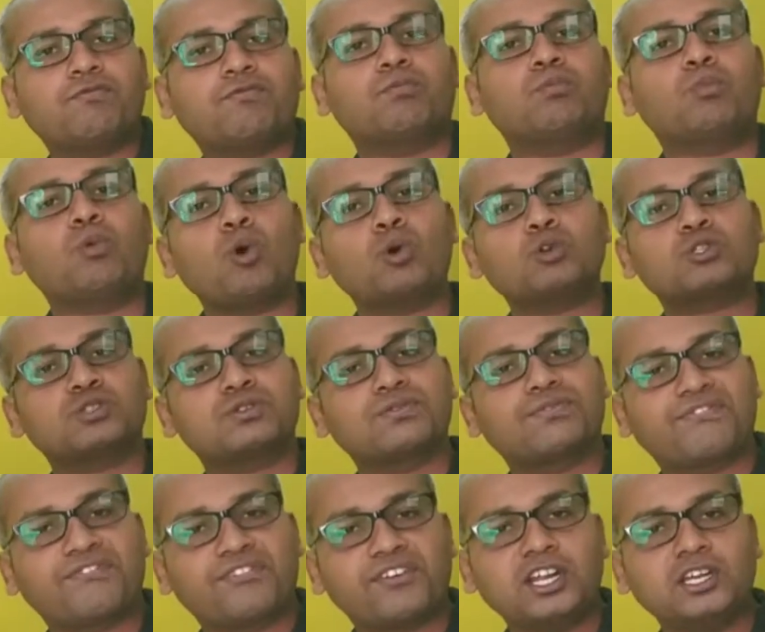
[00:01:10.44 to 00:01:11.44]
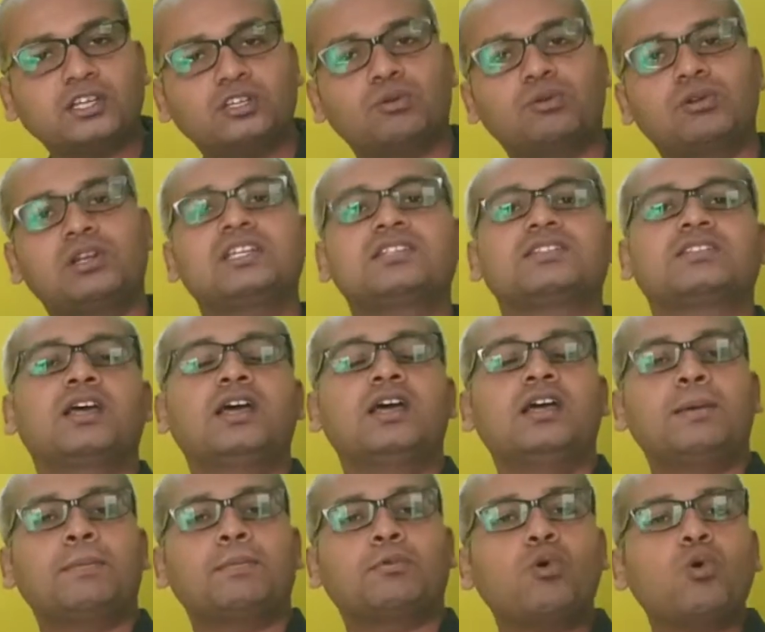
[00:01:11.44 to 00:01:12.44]
most free tool is
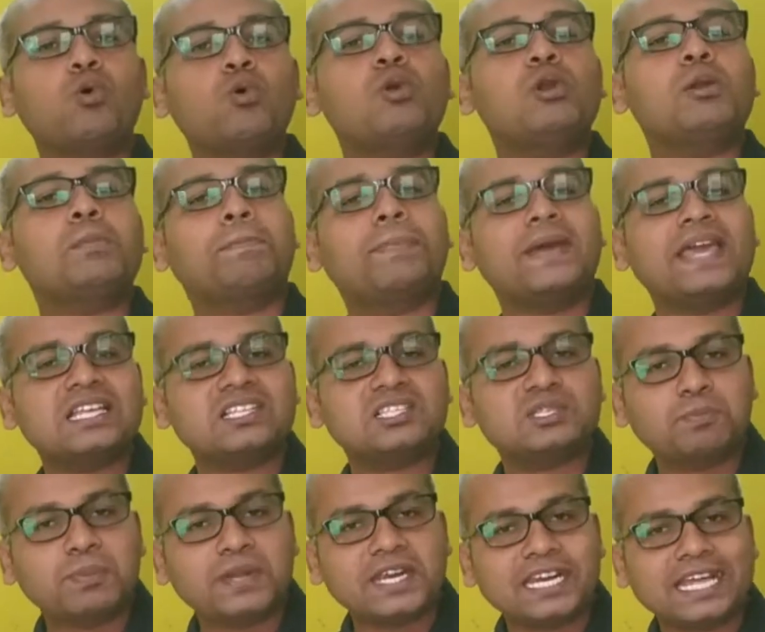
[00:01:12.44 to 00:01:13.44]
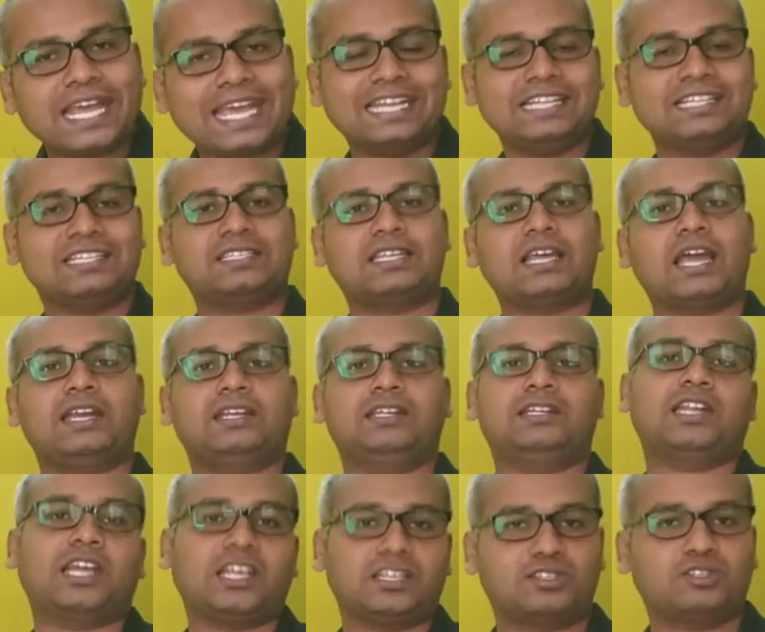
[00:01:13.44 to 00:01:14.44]
Google PageSpeed Insight
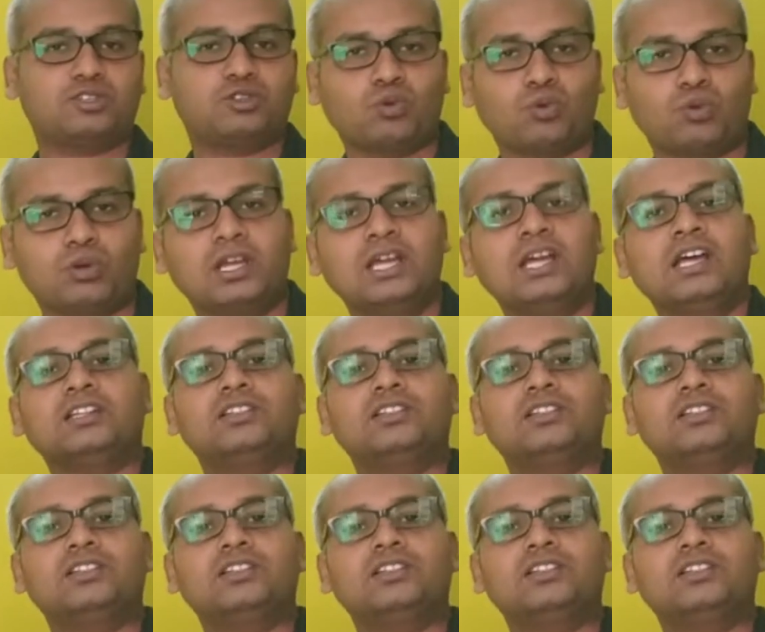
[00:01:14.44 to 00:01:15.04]
Test tool.